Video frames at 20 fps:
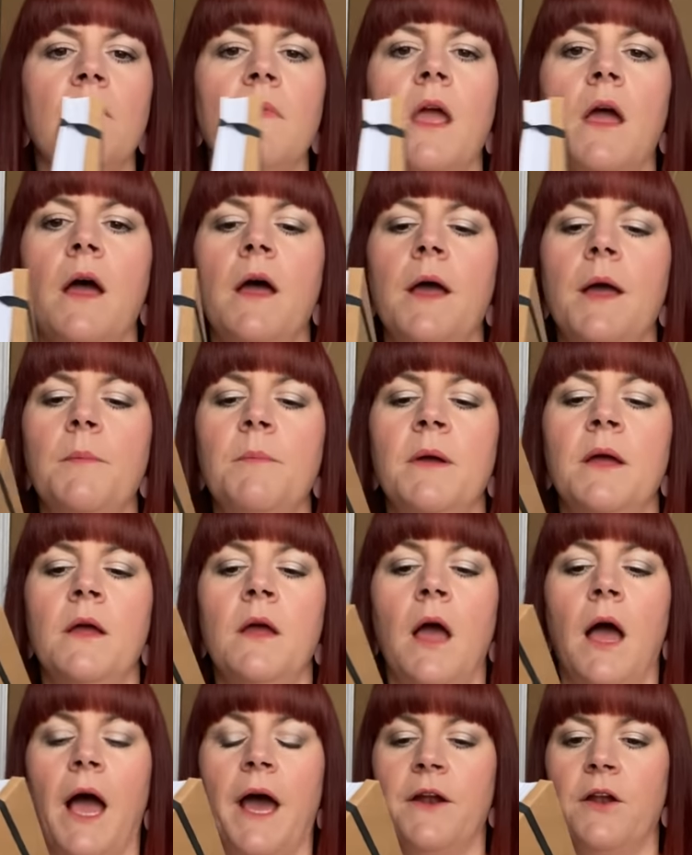And
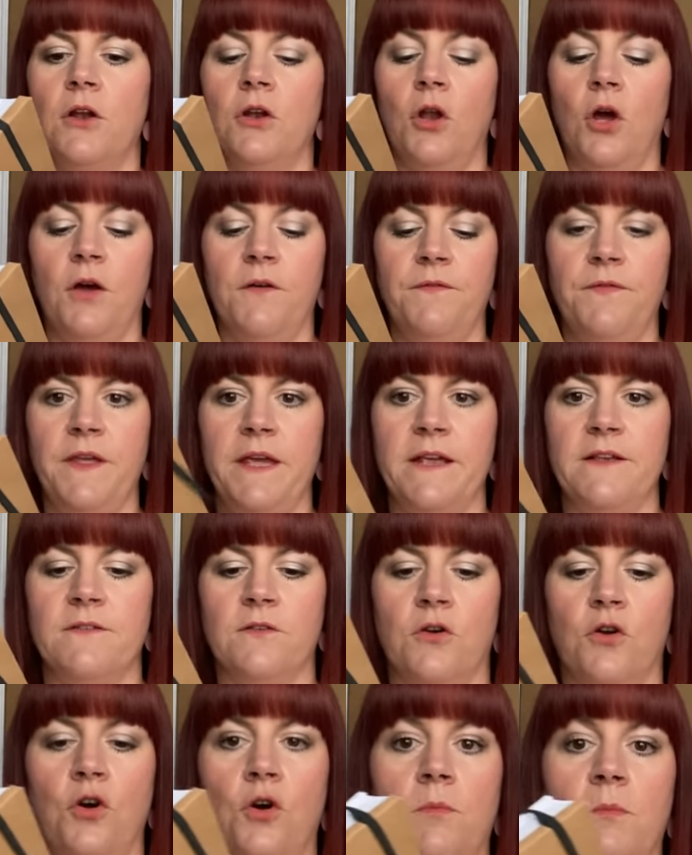a lot of these
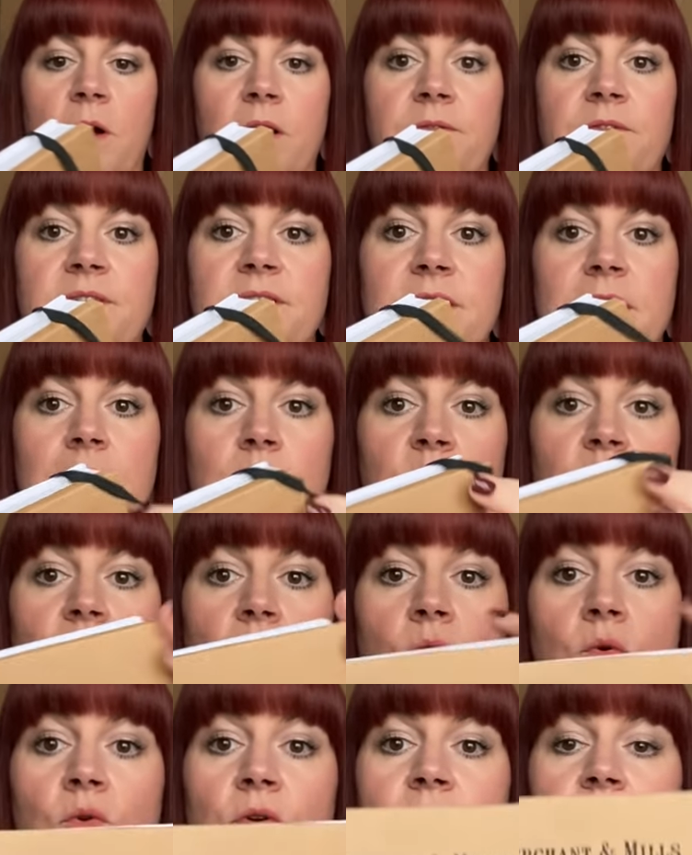come, obviously, with
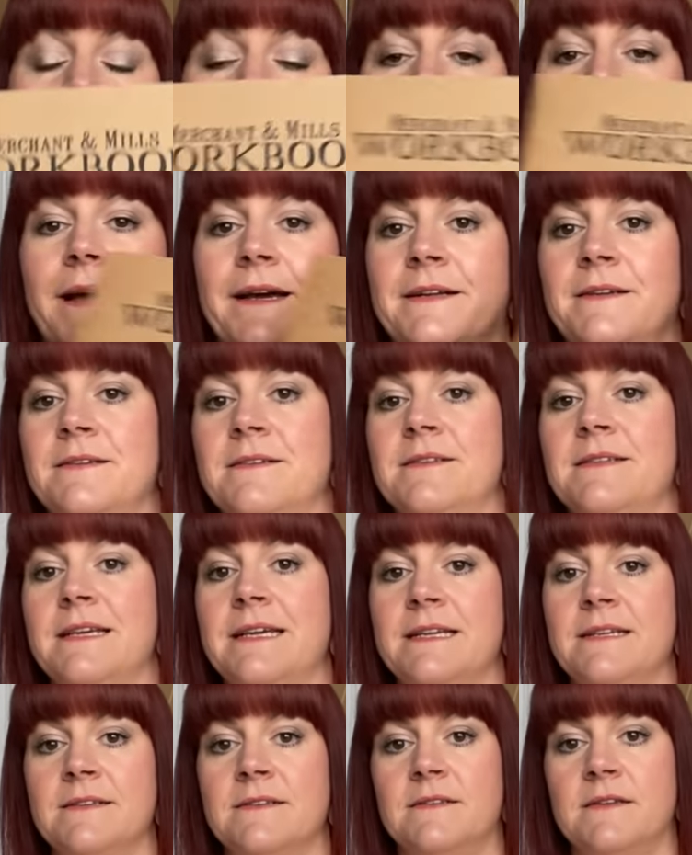all of the patterns
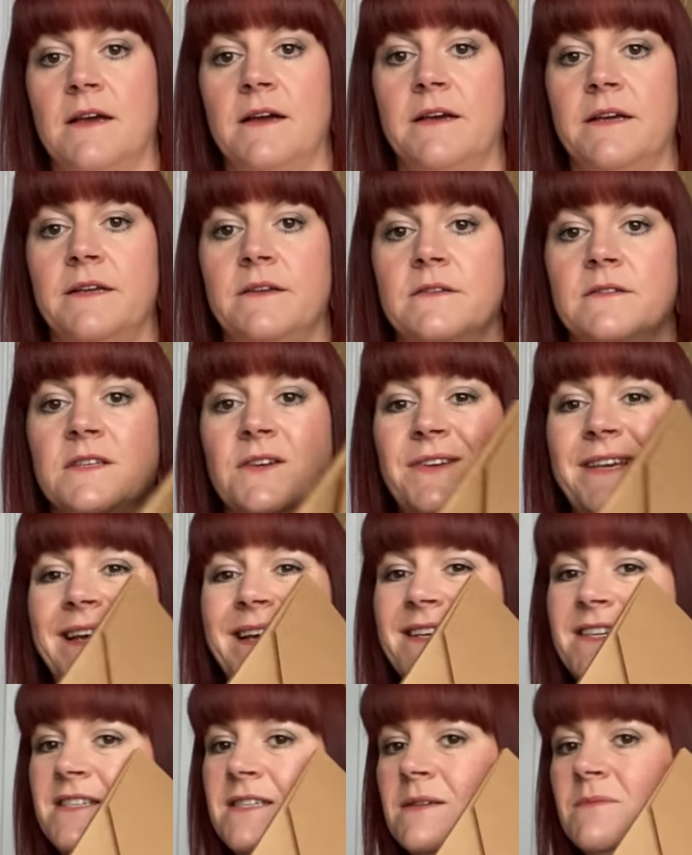inside. So
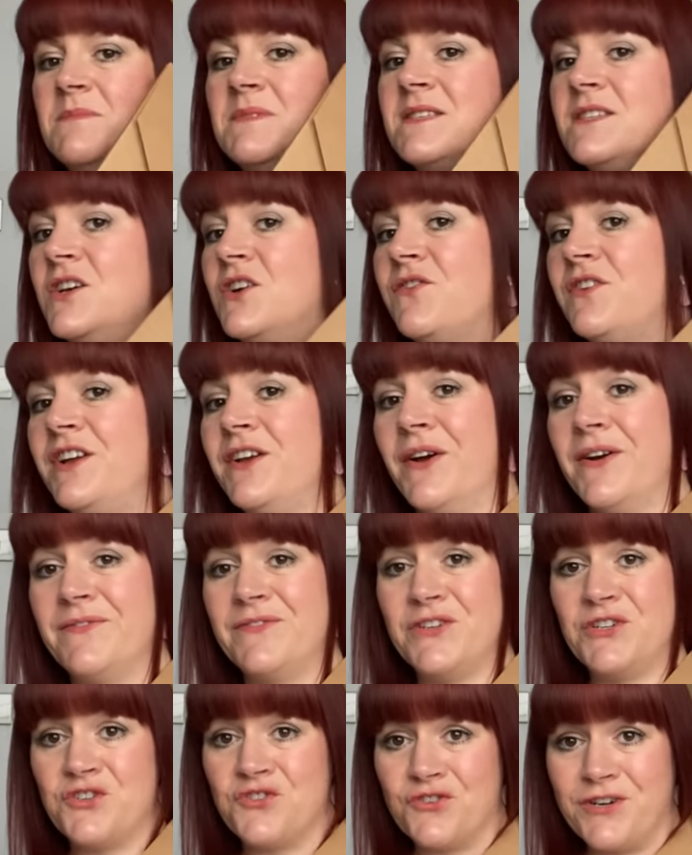yes, I'm sorry, you have
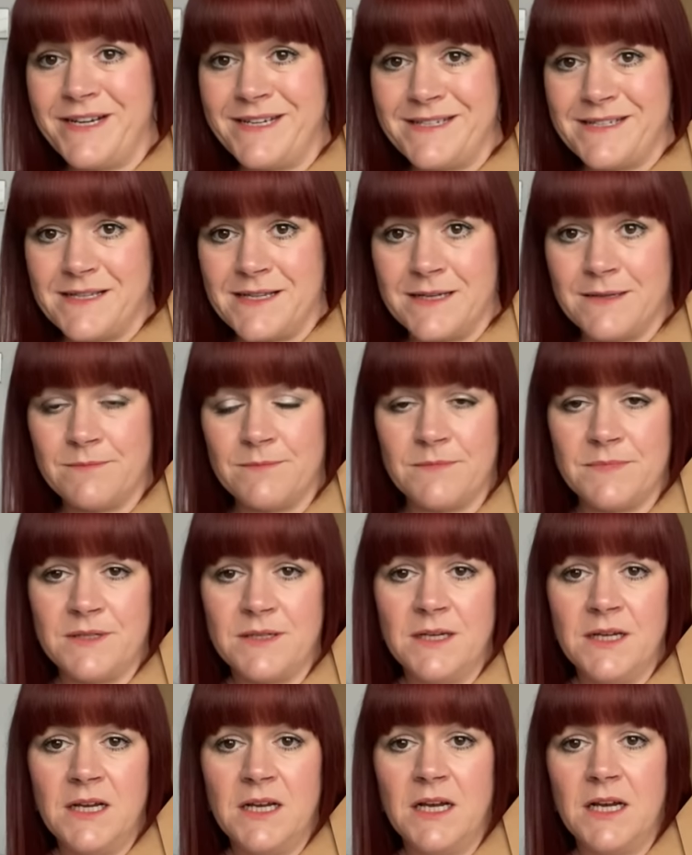to trace them.
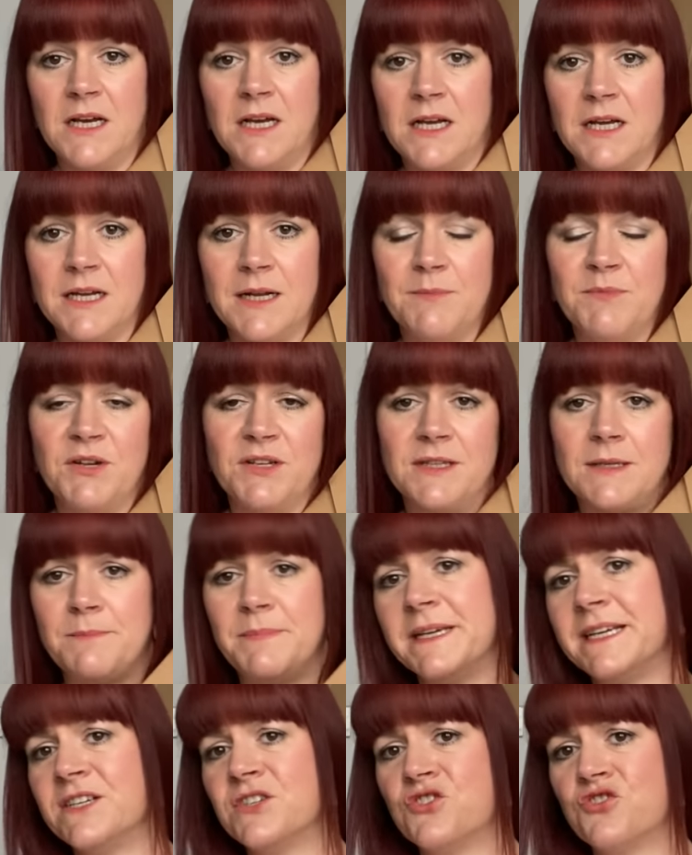And I'm not the
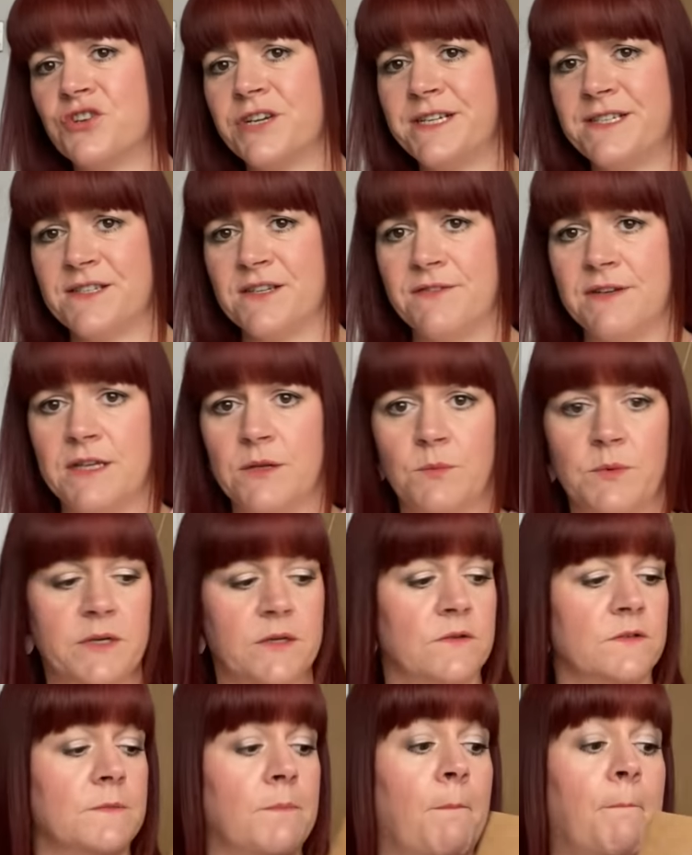biggest tracer in the
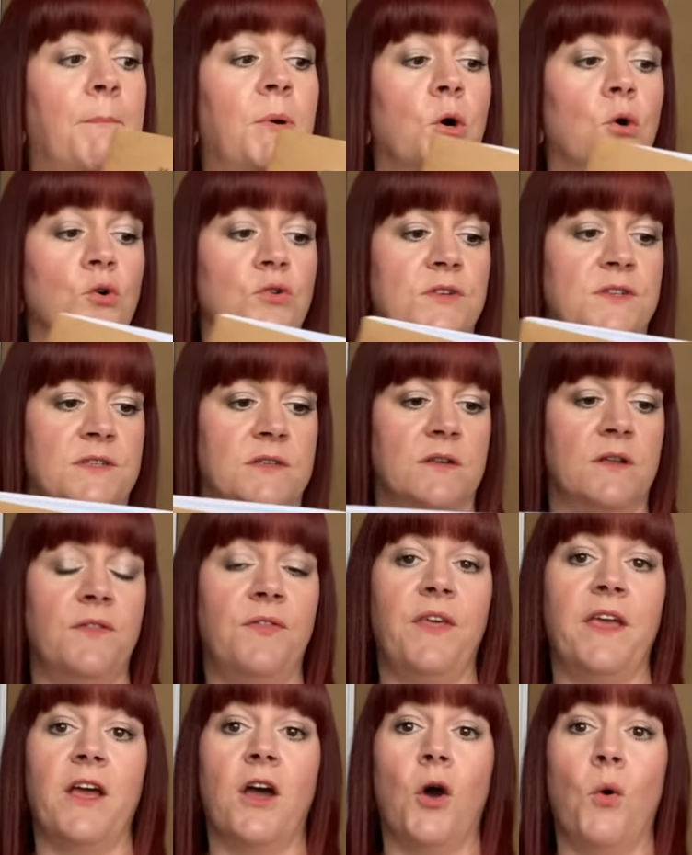world, but
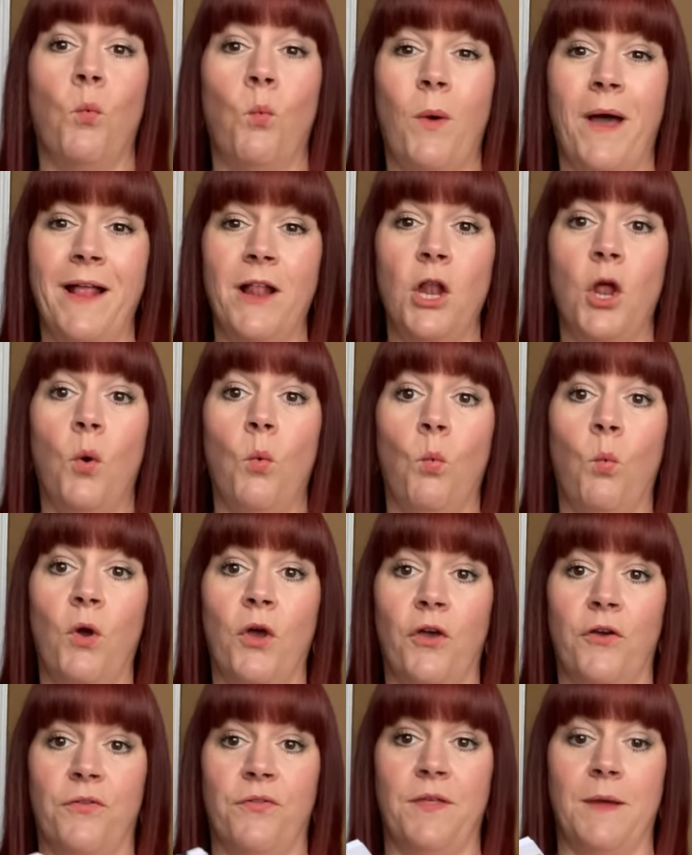they are well
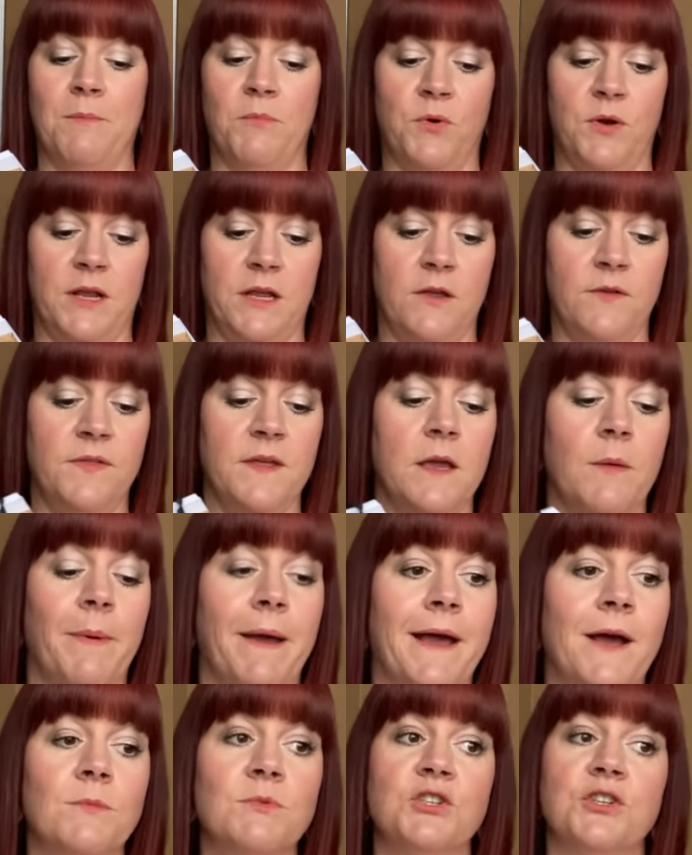worth their money. You think about
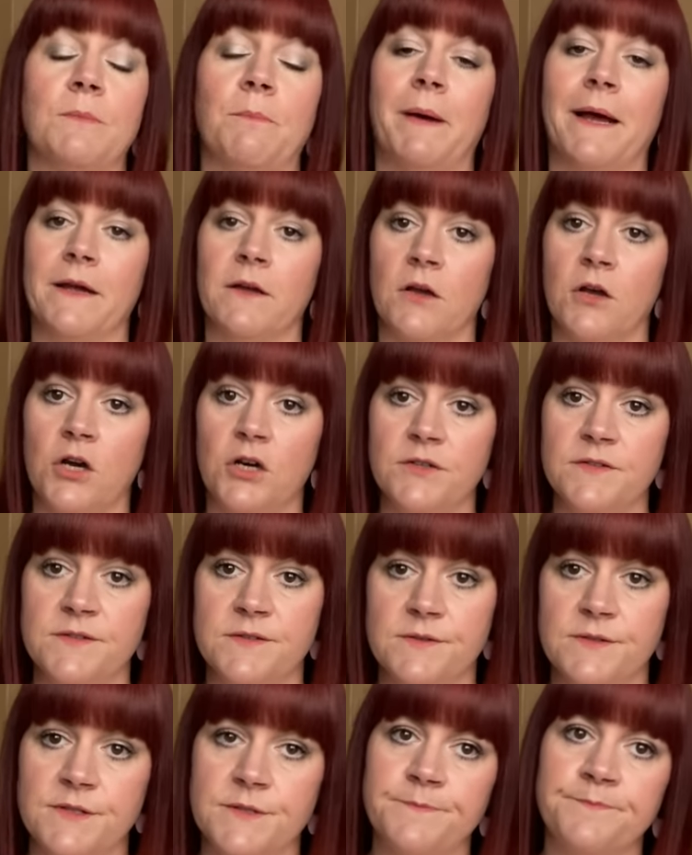how much a pattern
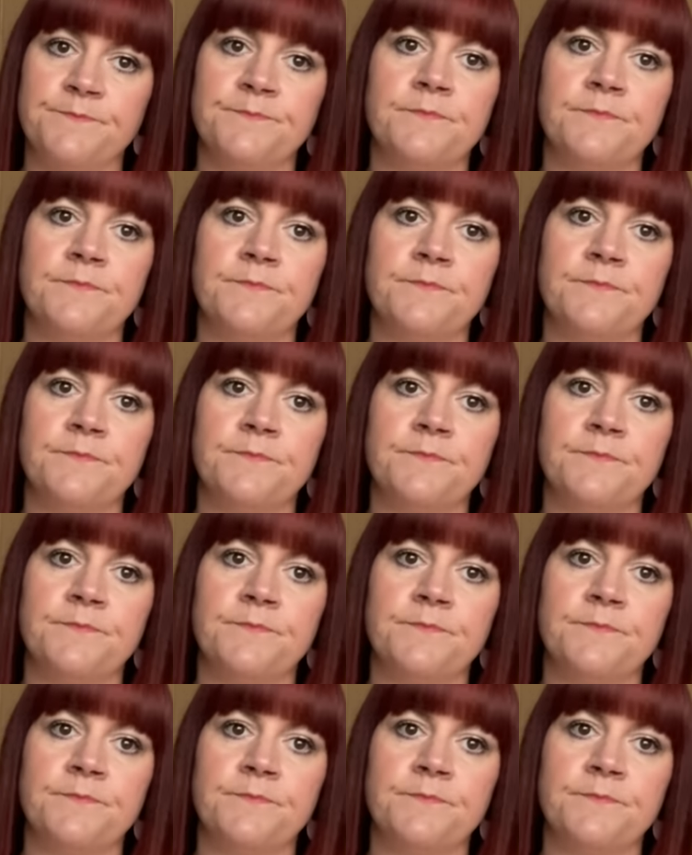costs,